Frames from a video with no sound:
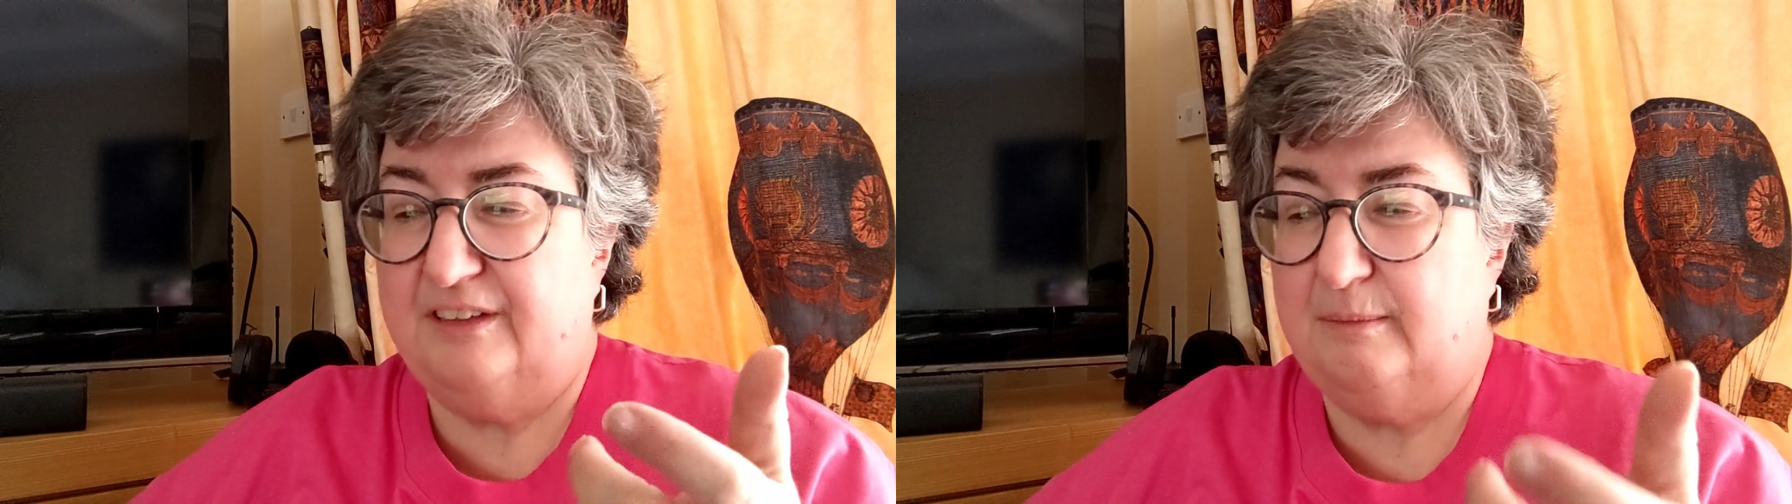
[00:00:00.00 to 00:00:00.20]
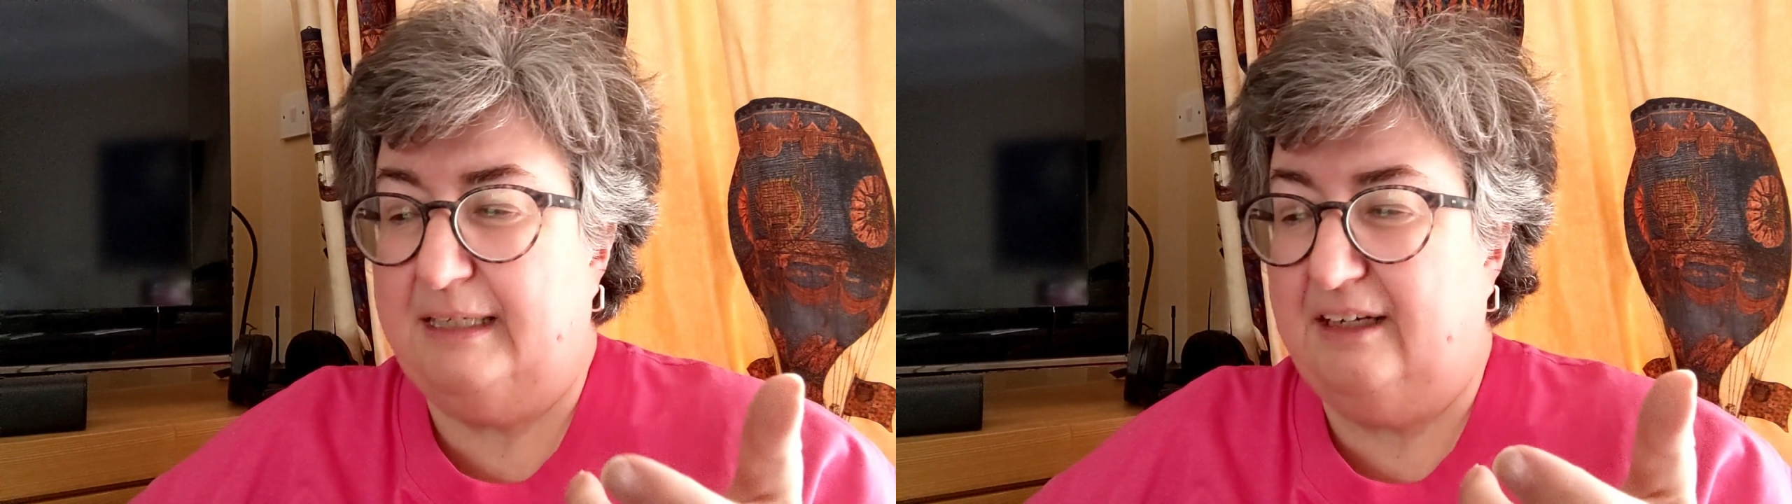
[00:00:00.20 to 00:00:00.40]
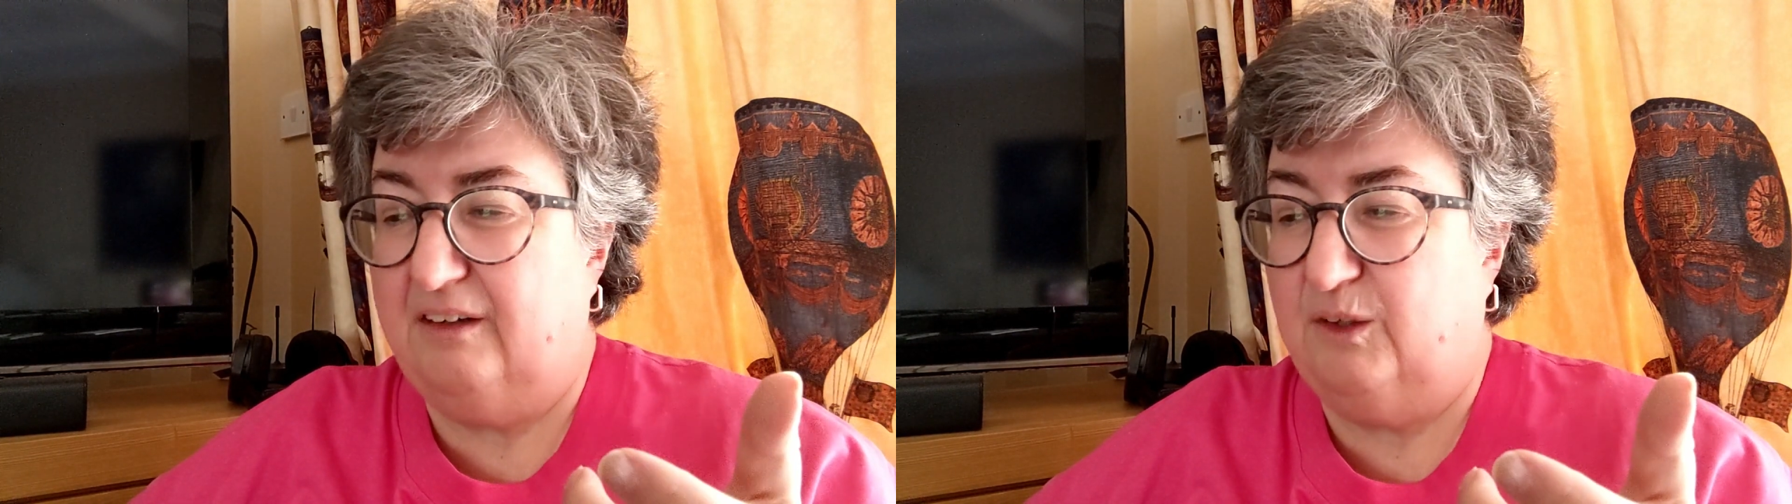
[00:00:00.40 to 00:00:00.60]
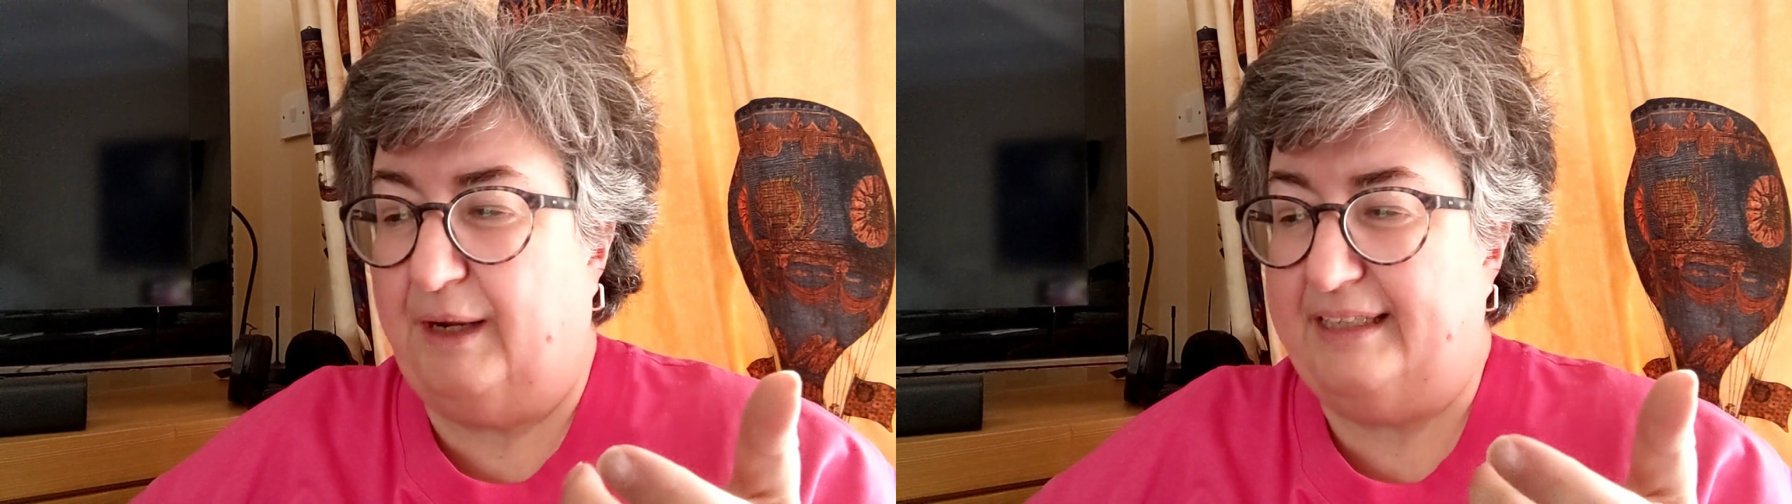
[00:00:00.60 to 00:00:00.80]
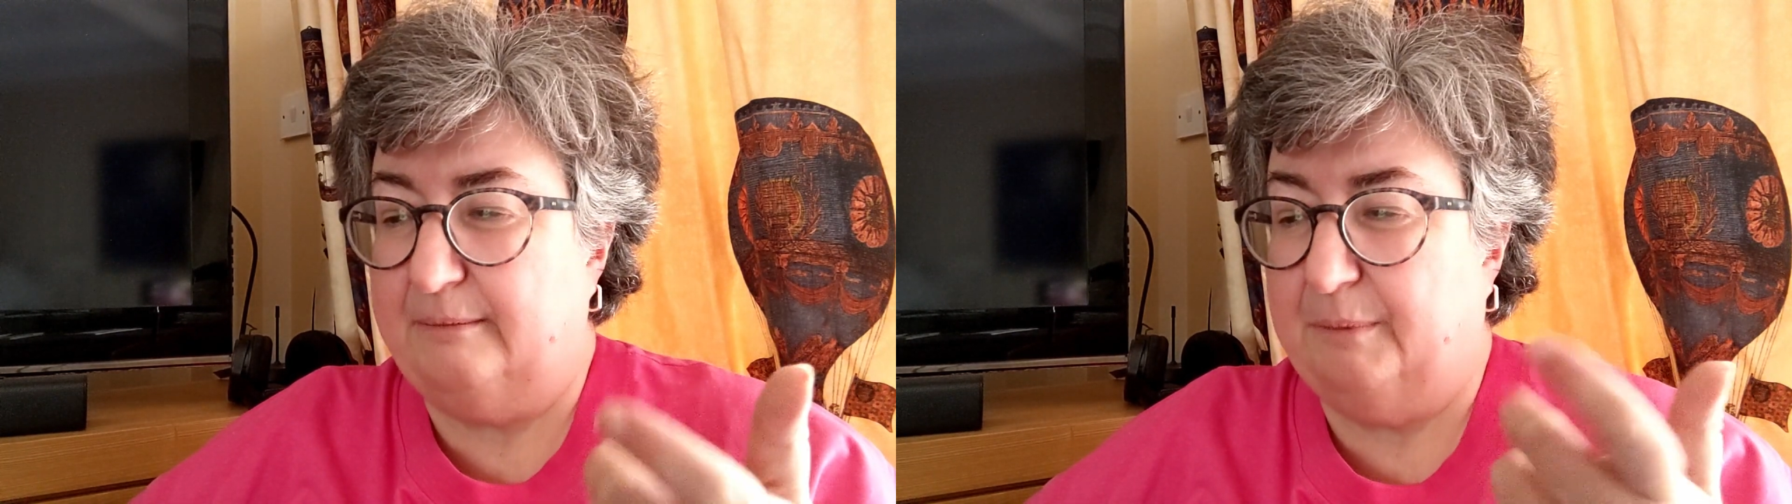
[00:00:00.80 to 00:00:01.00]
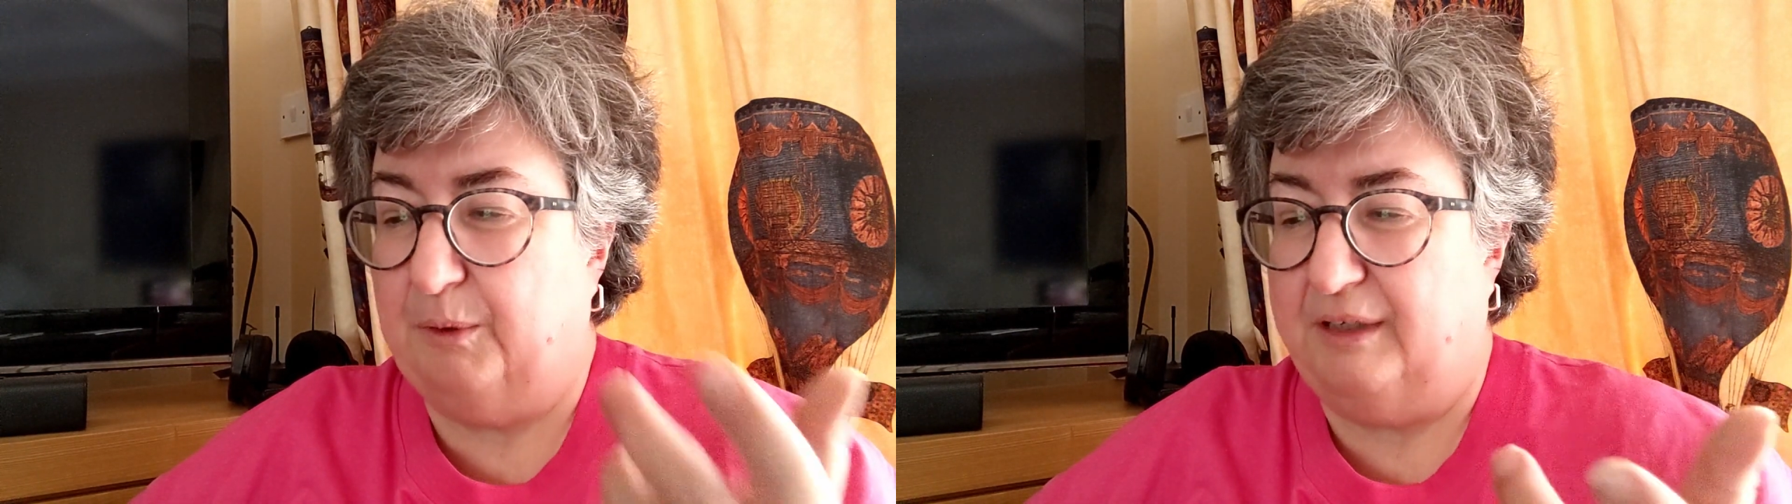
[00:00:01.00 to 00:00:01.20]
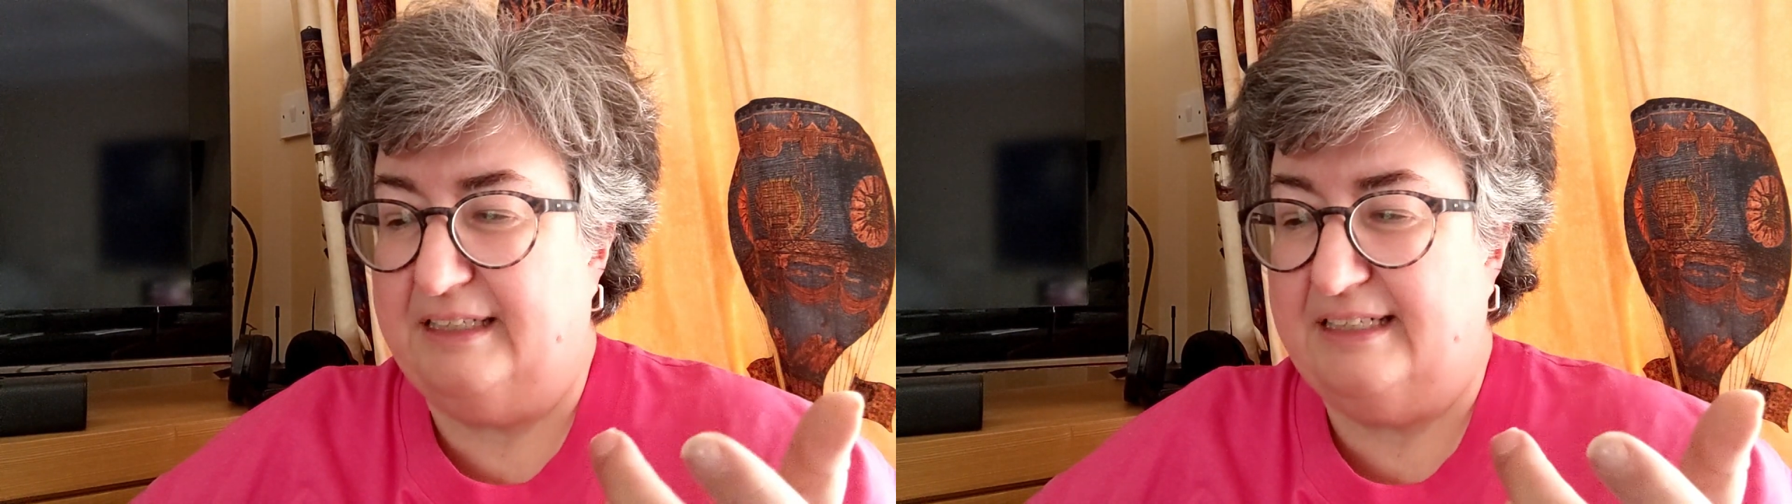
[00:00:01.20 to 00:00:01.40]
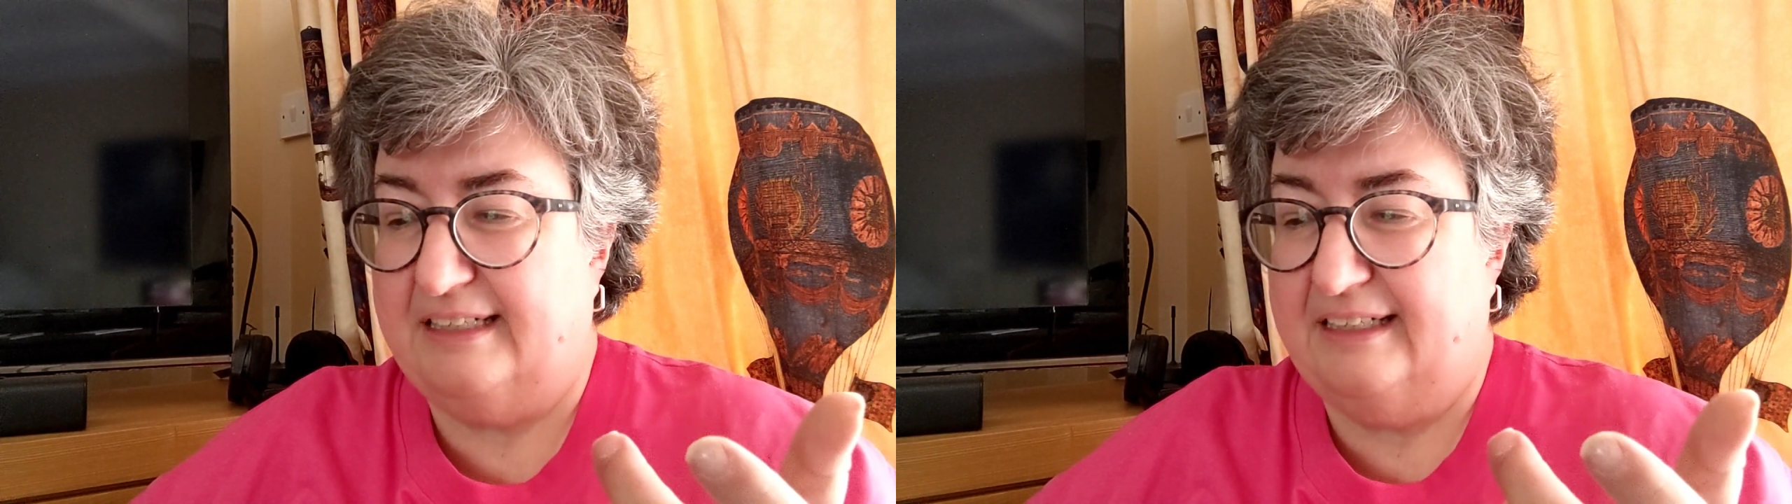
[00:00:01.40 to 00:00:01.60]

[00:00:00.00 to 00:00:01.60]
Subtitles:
to me are quite important,